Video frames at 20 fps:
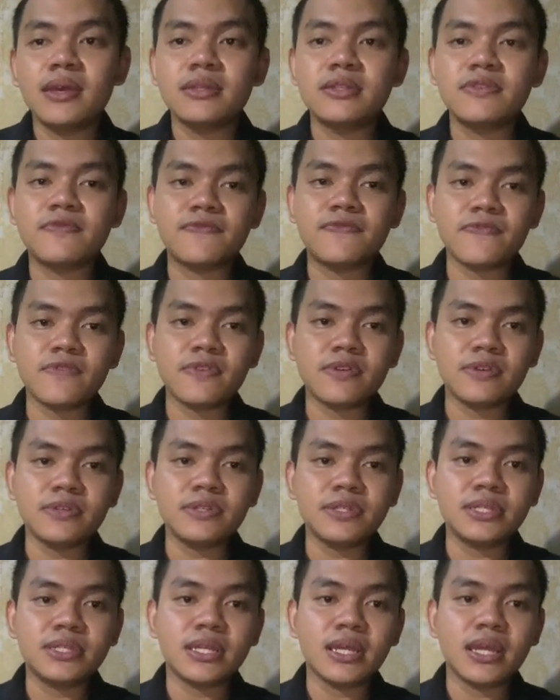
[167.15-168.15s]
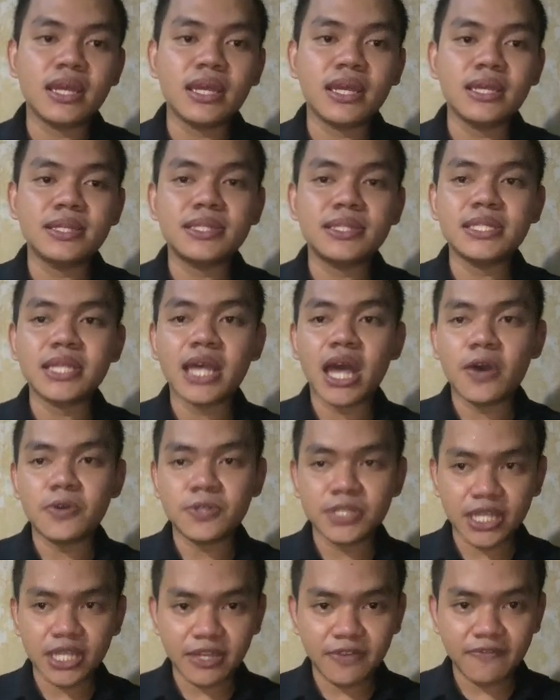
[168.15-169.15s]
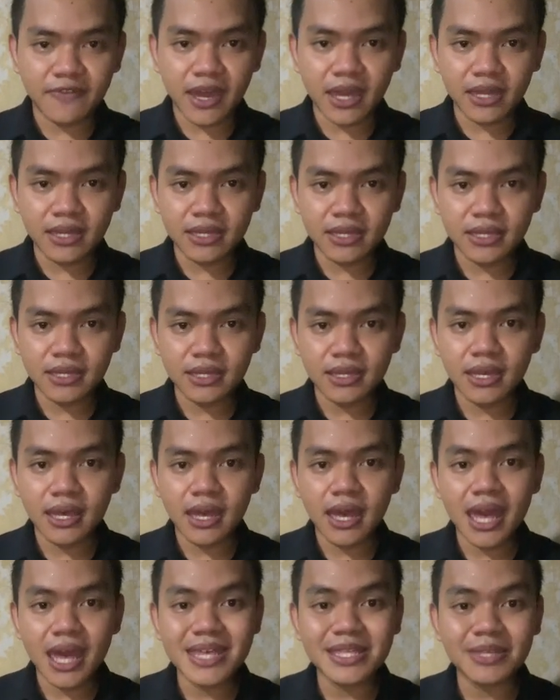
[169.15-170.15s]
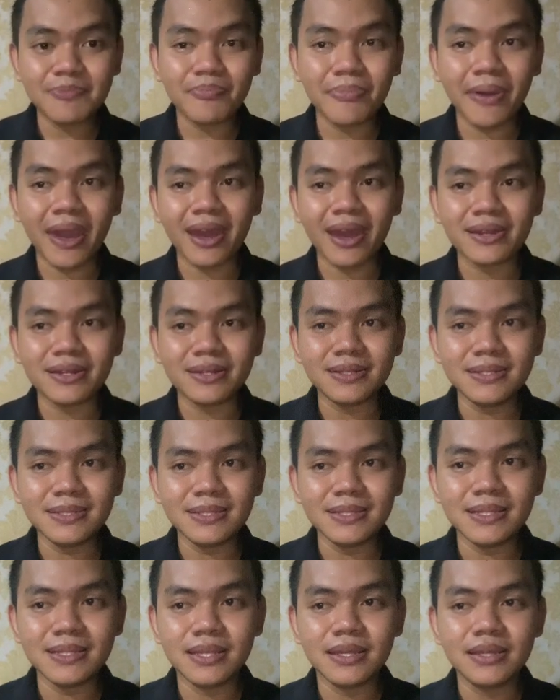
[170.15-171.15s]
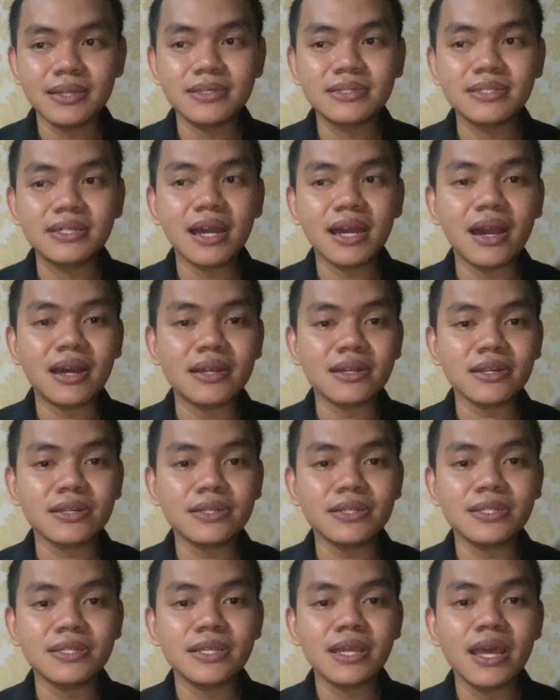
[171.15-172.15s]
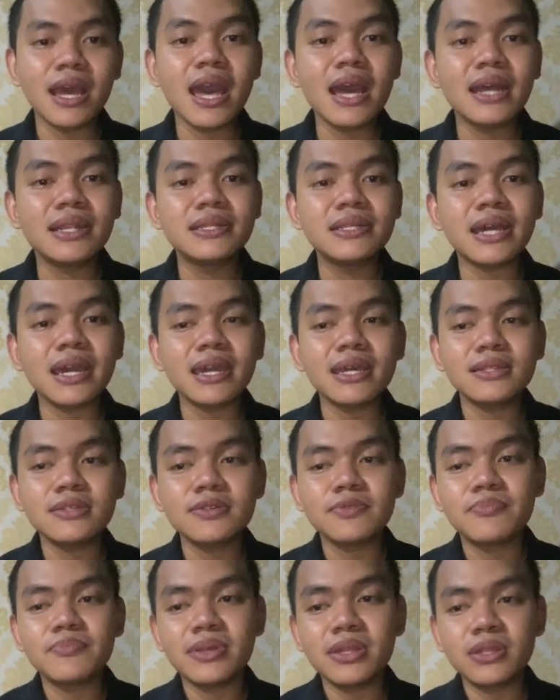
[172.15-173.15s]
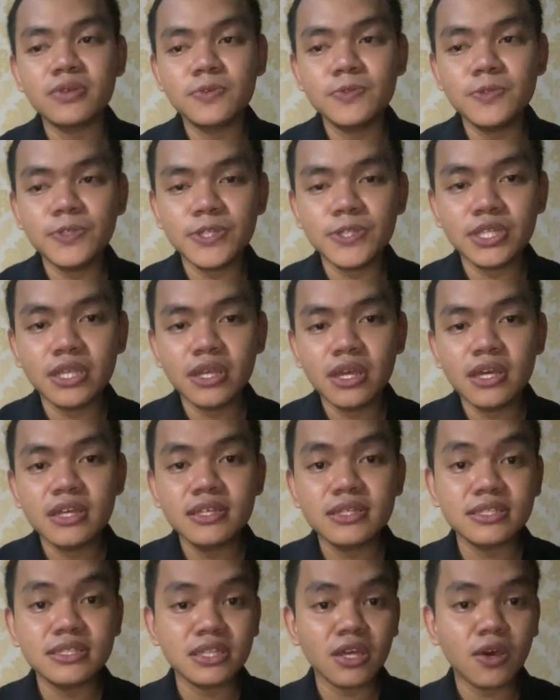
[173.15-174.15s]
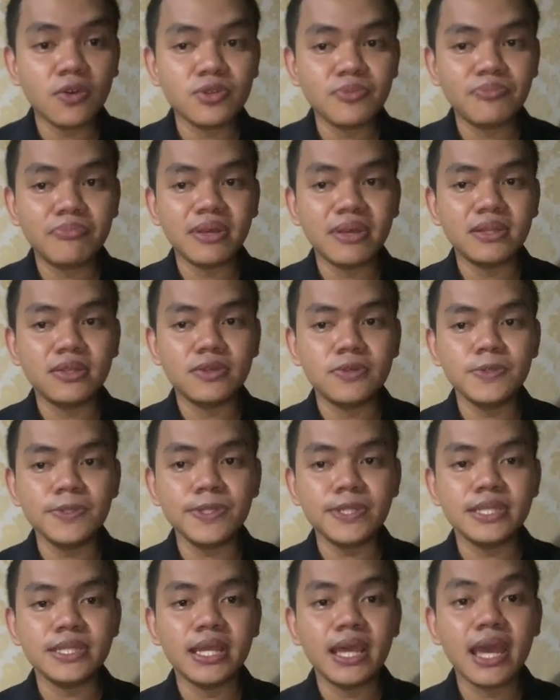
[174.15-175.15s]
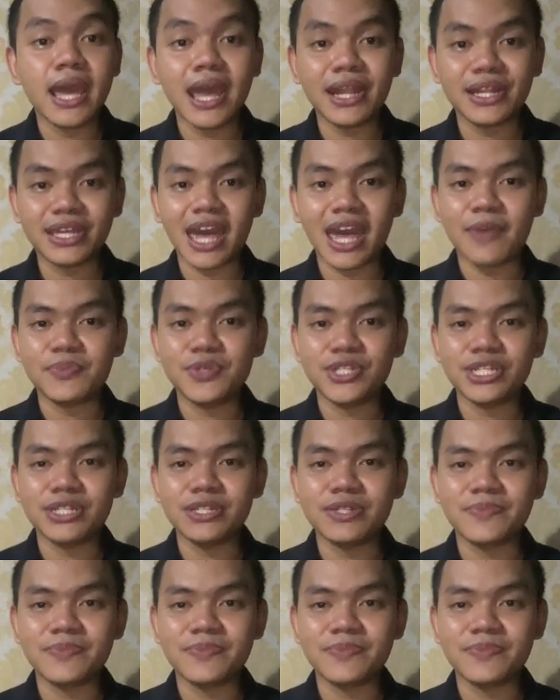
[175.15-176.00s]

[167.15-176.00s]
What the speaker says: The first is sound effect, panels, gutters, dialogue balloons, stop balloons, and caption.